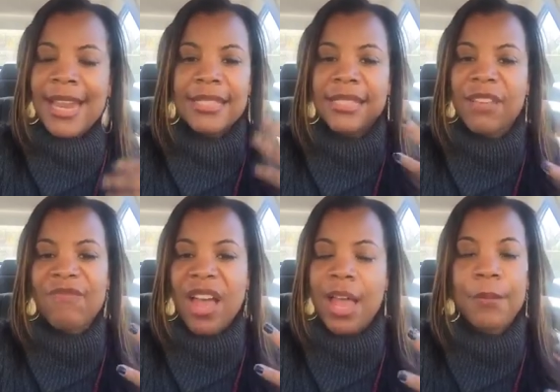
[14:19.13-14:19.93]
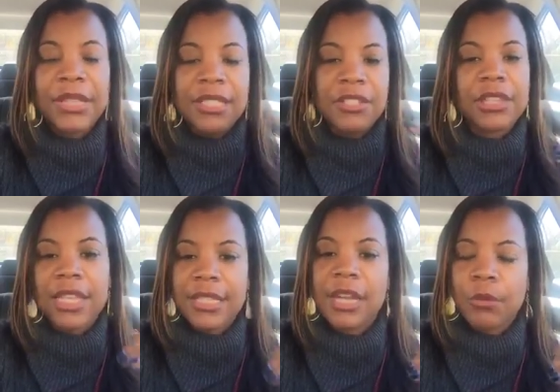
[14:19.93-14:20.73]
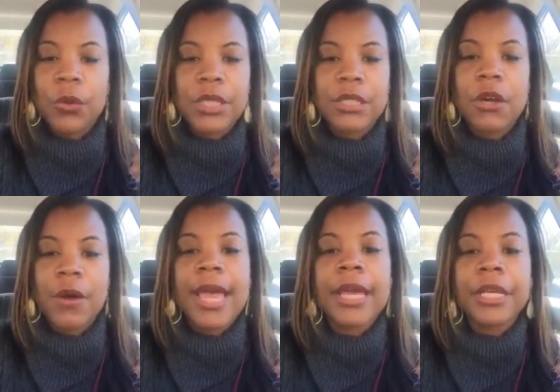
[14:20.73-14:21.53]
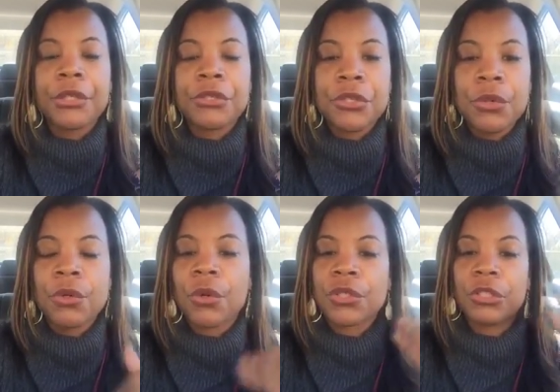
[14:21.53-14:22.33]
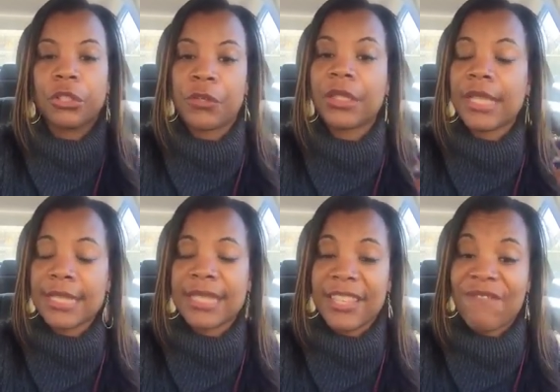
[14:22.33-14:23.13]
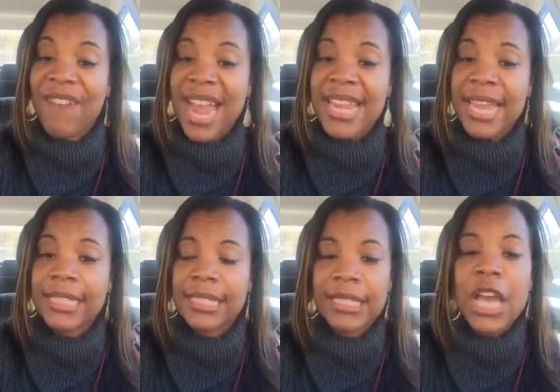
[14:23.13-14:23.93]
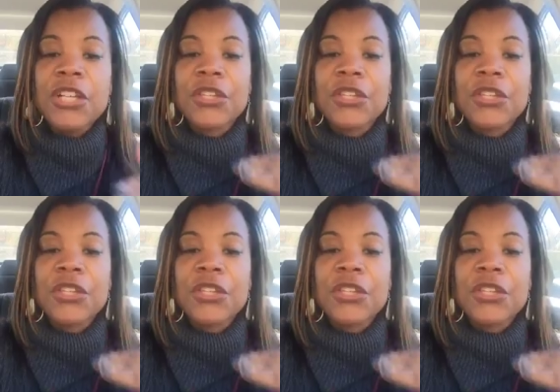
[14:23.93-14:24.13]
And I said, fine, but these are the things that I'm going to go ahead and do in order to learn the lessons of finances